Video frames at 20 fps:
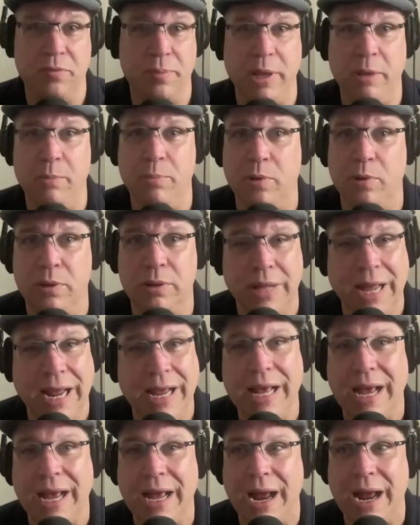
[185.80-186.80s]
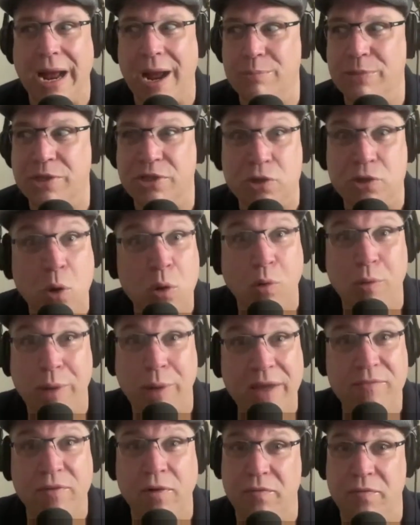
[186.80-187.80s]
people. I'm so
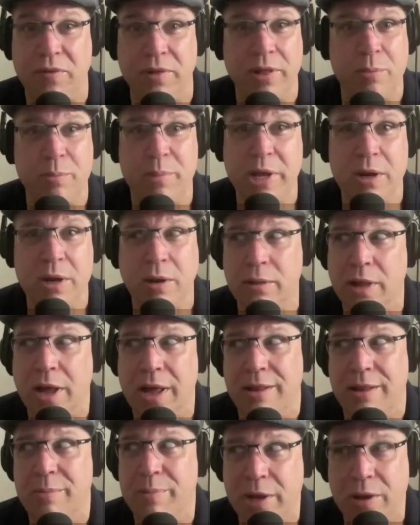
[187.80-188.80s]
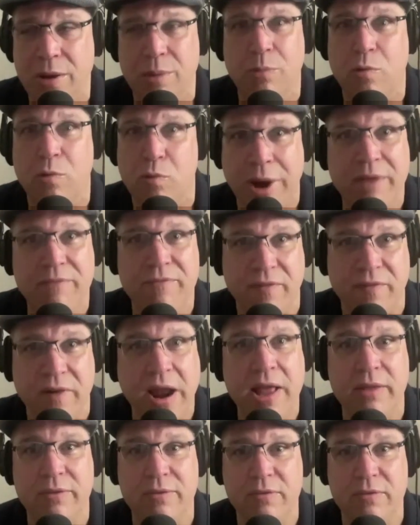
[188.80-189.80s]
grateful for them being online. They become great
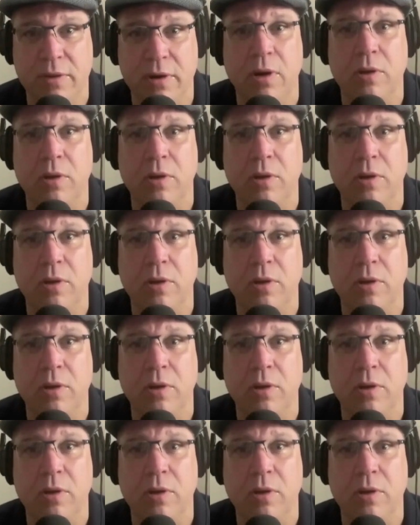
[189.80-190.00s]
friends,